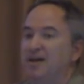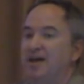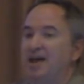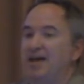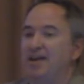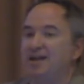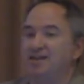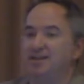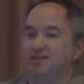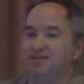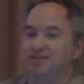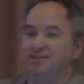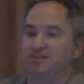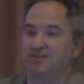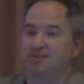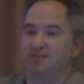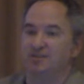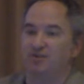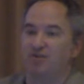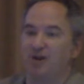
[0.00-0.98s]
and it has
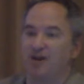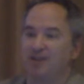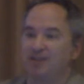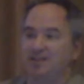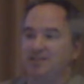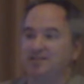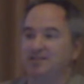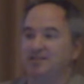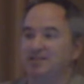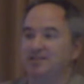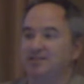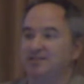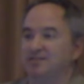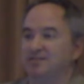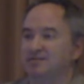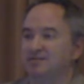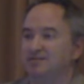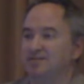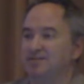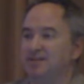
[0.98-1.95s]
greatly,
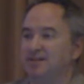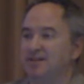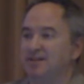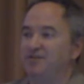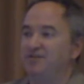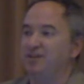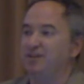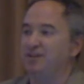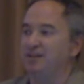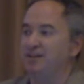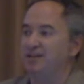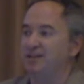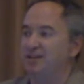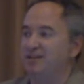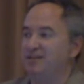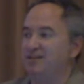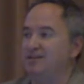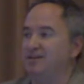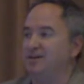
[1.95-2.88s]
significantly